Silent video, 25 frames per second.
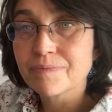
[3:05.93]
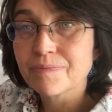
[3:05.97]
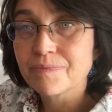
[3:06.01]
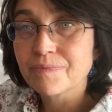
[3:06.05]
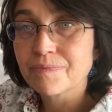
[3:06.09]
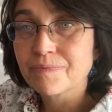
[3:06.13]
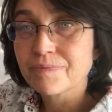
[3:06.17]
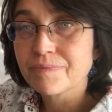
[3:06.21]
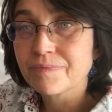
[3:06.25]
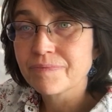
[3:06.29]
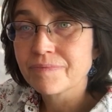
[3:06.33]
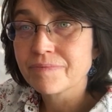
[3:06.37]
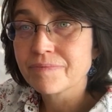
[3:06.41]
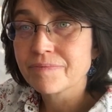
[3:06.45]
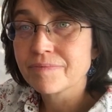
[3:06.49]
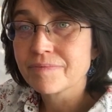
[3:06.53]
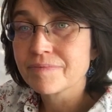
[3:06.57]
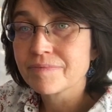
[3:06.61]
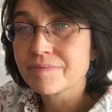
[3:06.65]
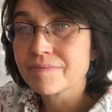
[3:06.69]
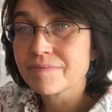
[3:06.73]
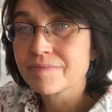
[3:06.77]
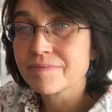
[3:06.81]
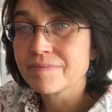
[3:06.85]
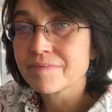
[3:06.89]

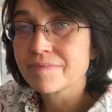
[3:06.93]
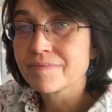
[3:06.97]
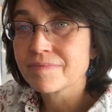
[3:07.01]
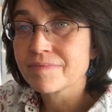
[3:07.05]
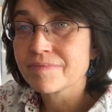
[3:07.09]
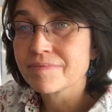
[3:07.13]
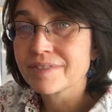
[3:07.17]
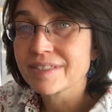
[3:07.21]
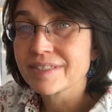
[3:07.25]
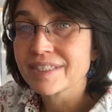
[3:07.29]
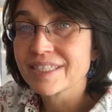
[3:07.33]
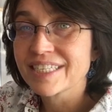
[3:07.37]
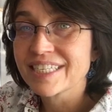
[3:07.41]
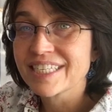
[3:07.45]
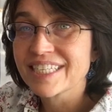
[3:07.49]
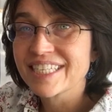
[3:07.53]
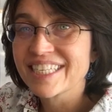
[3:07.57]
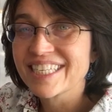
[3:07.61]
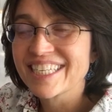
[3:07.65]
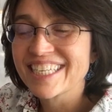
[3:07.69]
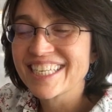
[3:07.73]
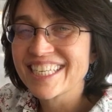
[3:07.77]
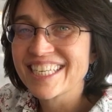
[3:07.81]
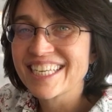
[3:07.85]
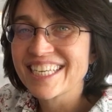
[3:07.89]

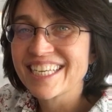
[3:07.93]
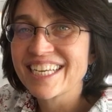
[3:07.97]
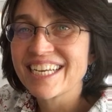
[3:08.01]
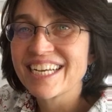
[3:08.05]
[no speech]